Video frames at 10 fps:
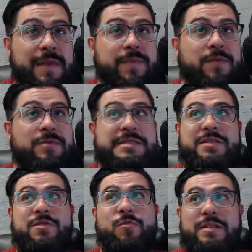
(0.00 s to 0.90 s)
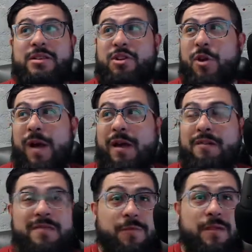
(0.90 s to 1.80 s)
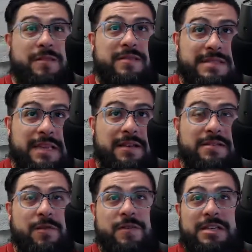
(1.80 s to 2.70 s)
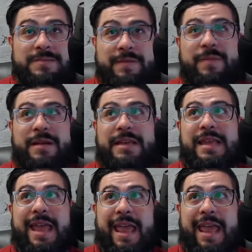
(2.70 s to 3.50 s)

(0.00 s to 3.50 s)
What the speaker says: People still want to go out, they want their sales, they want to spend money.